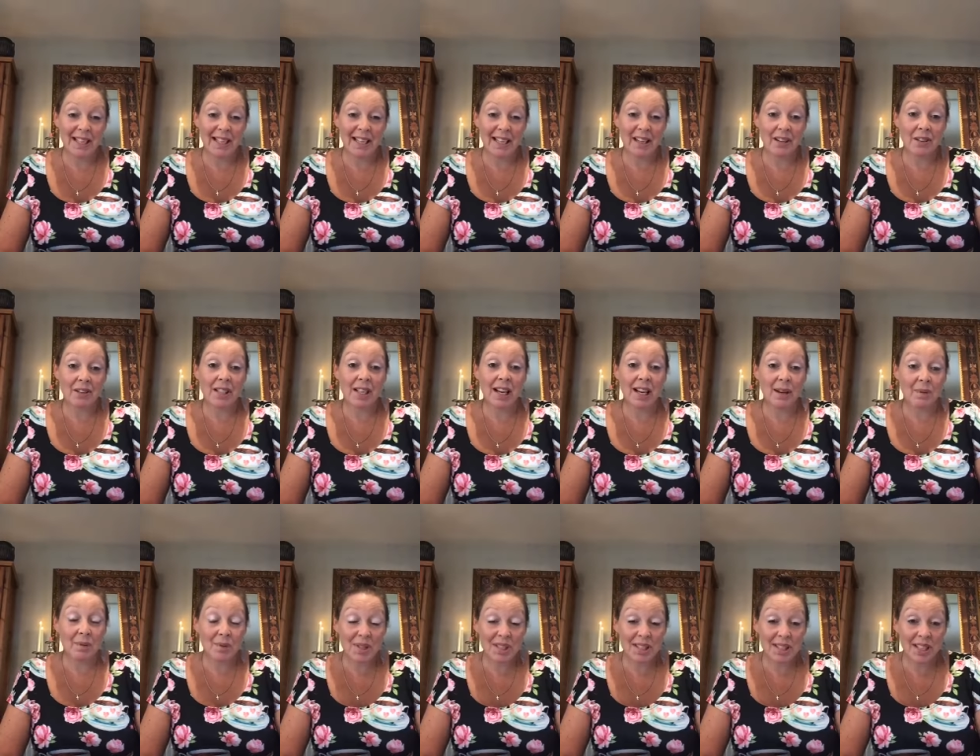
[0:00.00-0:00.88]
All right,
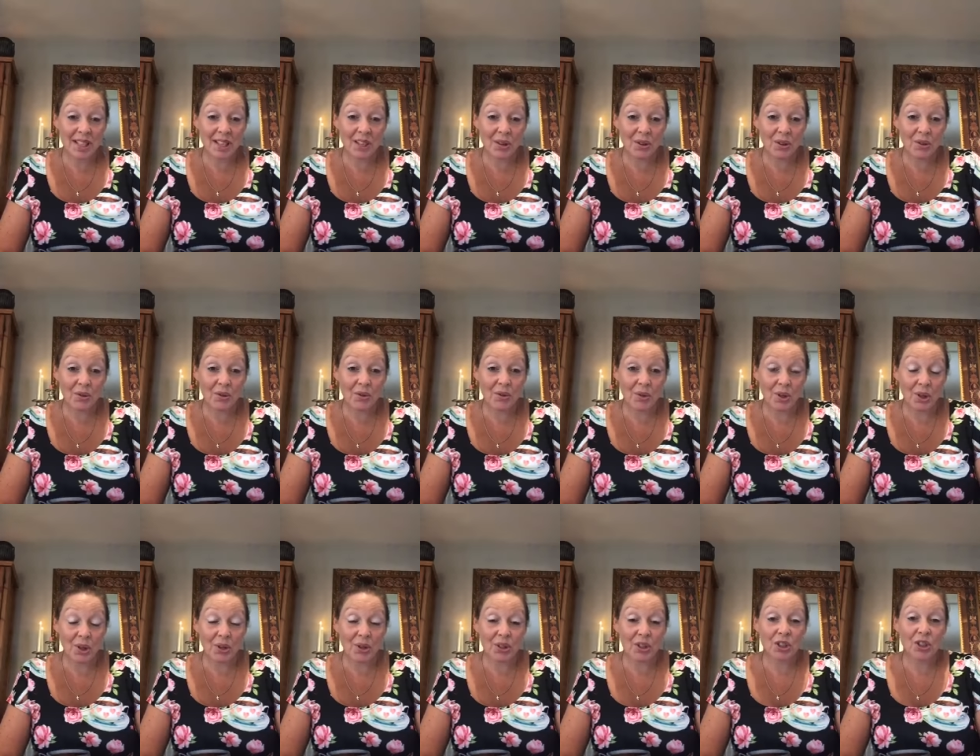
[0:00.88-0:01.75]
boys and girls, I will
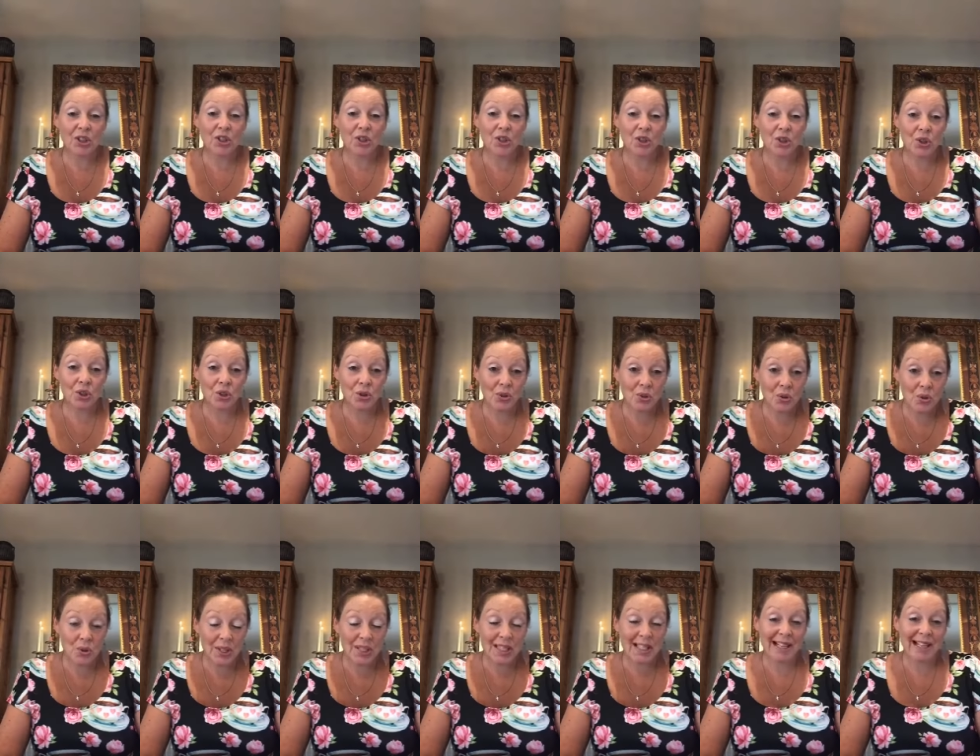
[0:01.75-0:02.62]
see you
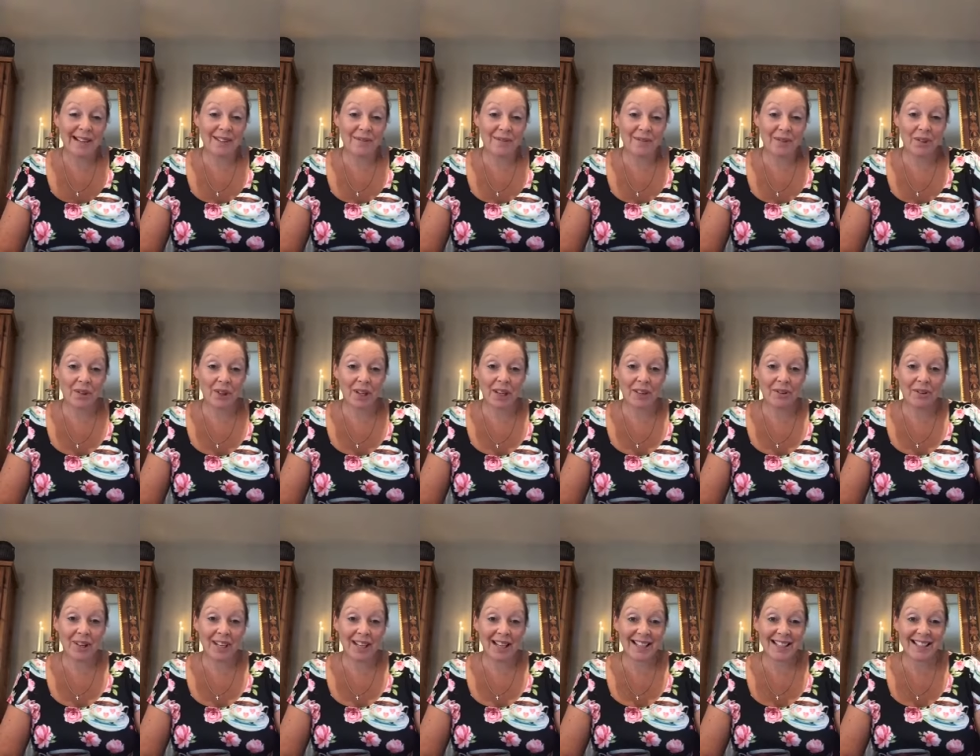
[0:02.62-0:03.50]
on
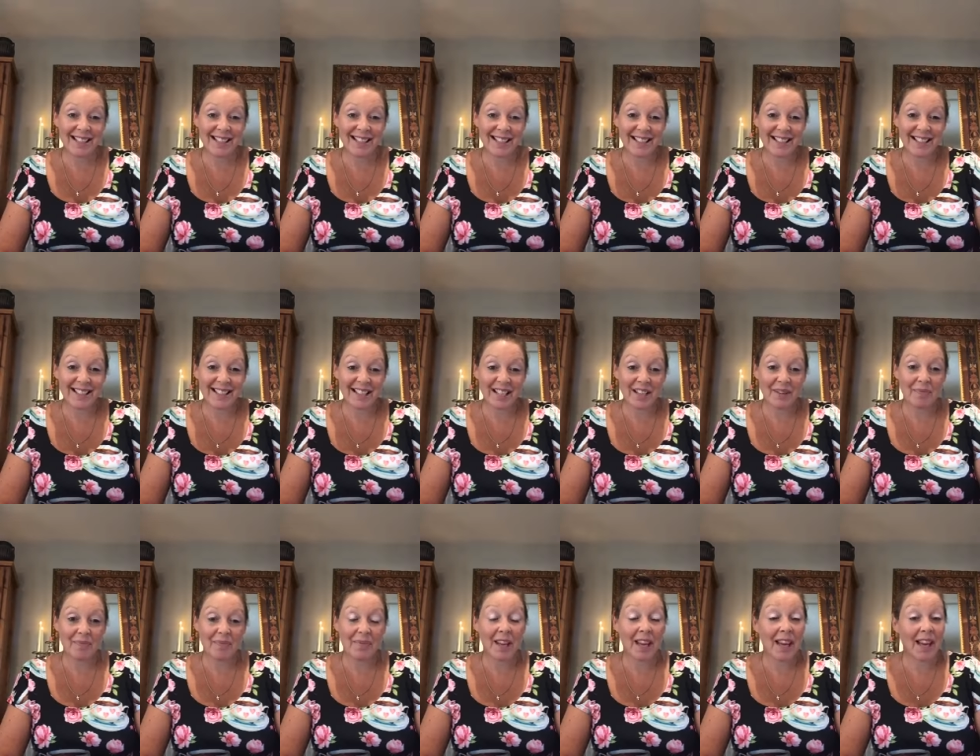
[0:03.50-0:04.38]
Tuesday for our
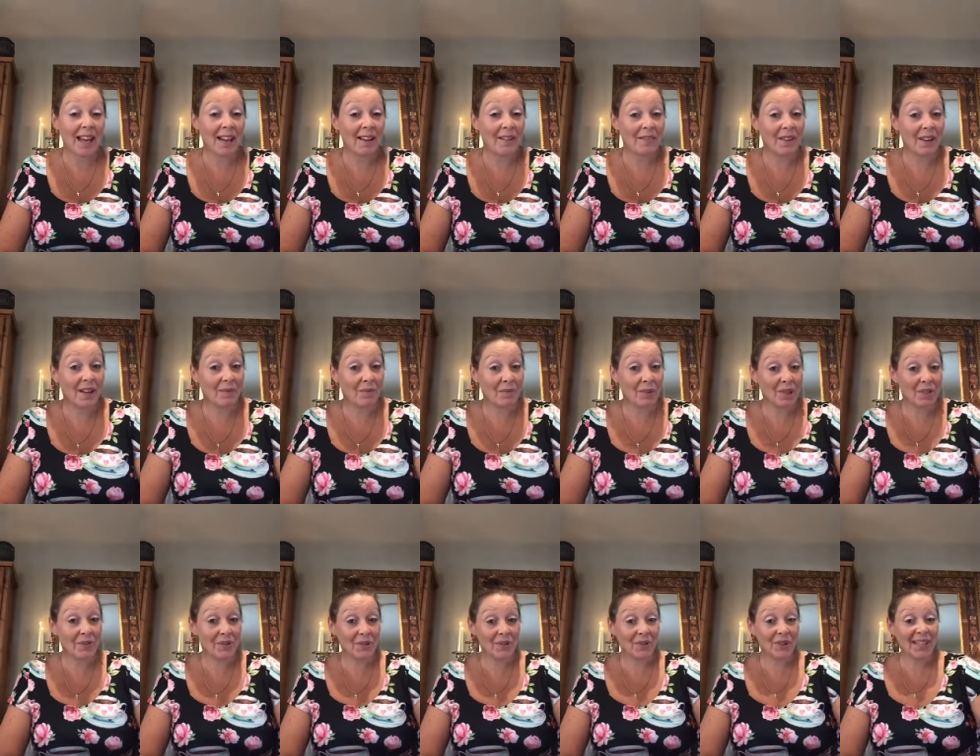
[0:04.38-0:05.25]
next study.
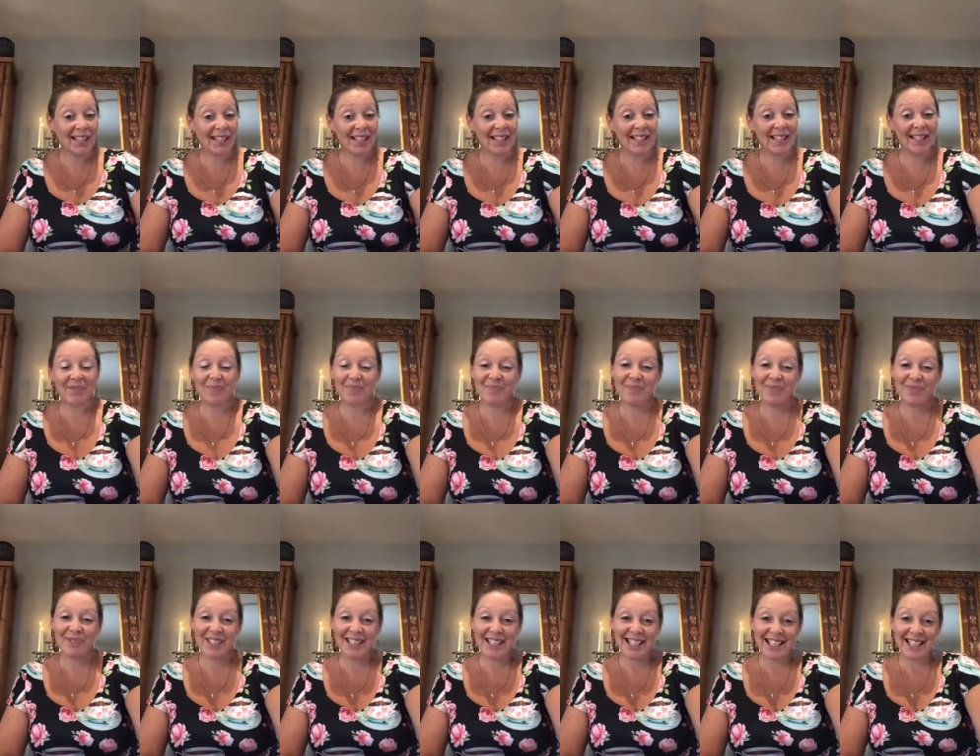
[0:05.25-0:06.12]
Have a
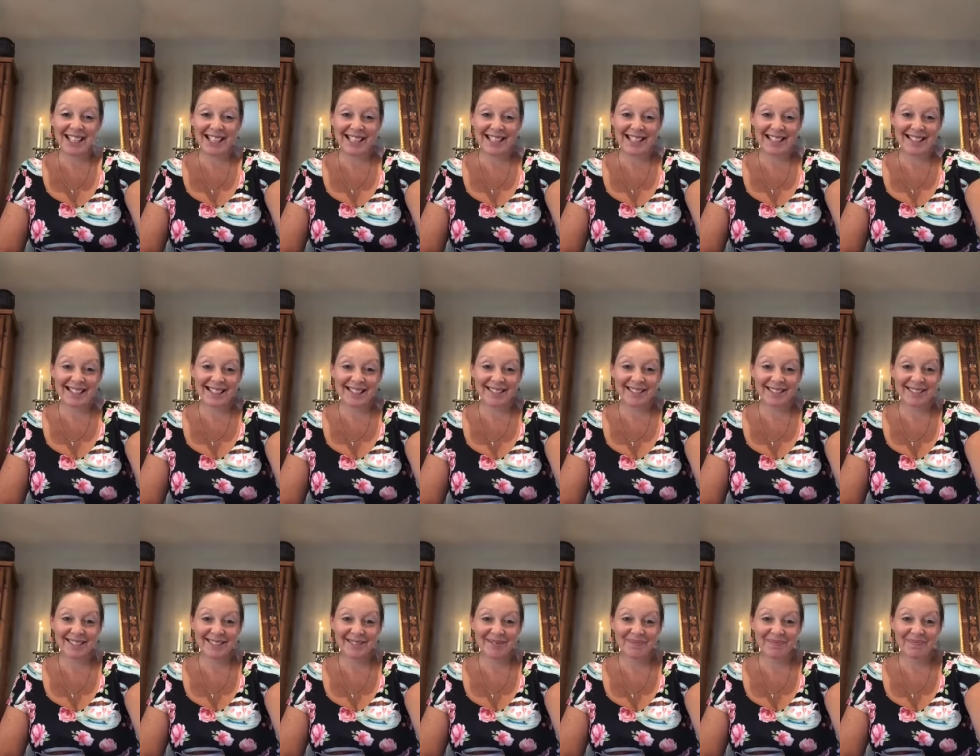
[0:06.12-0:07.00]
wonderful night.
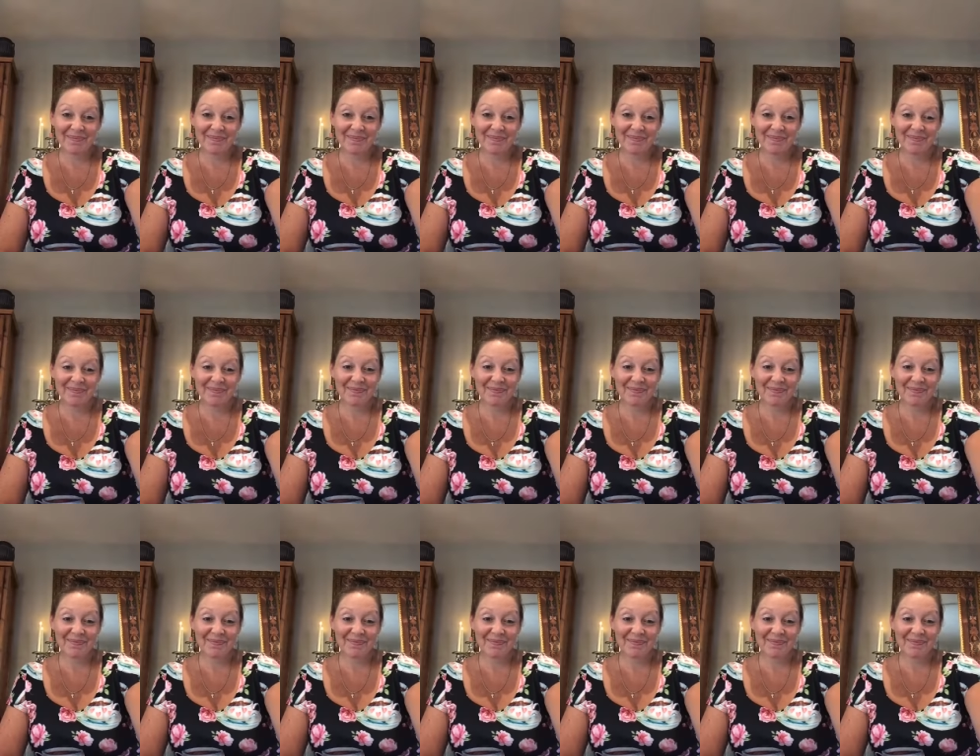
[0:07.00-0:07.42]
Cheers.